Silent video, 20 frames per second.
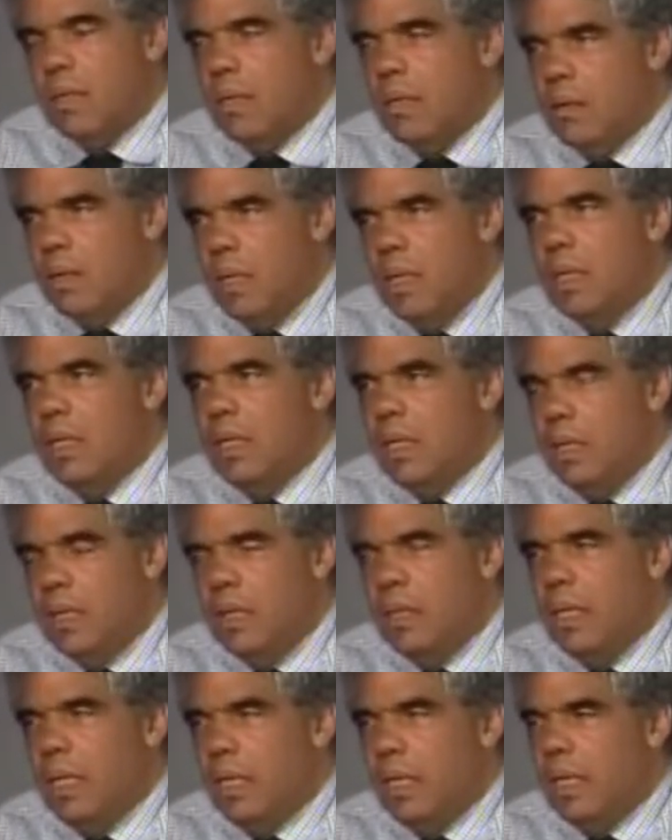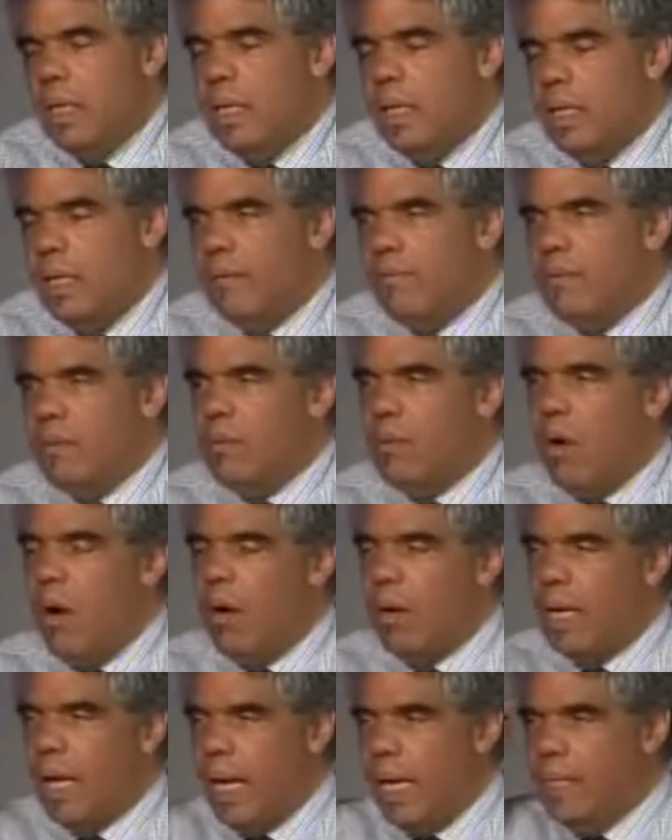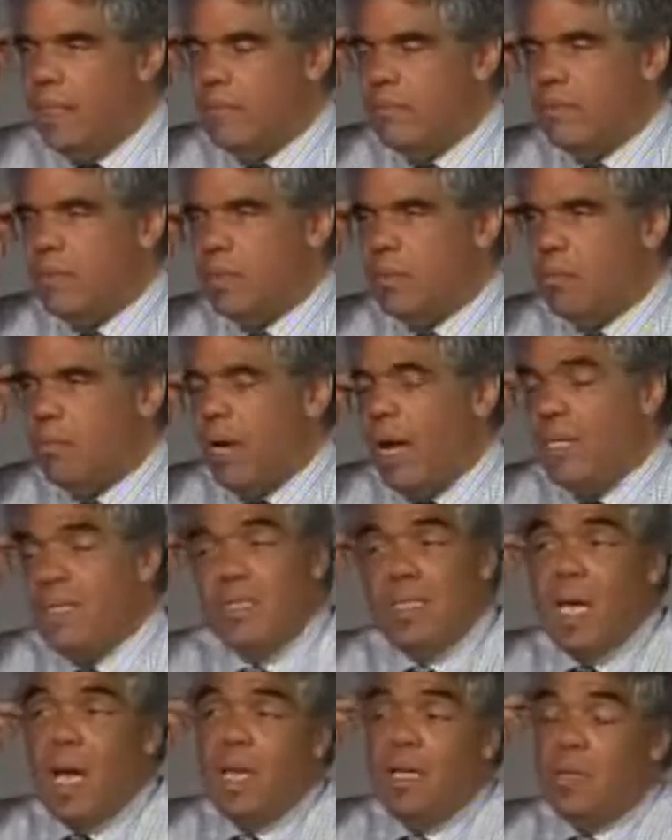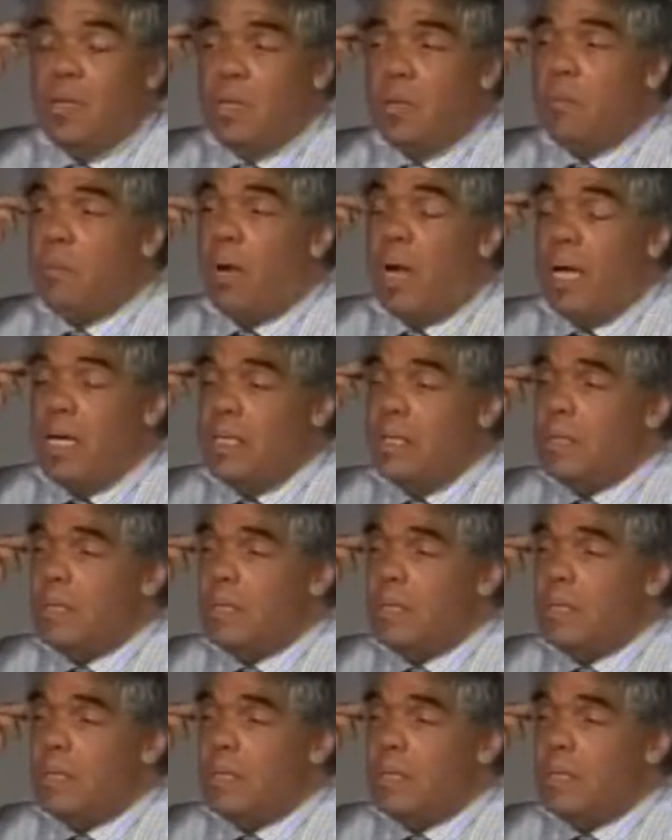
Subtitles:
know, and it can give you all kinds of surprises. Are you surprised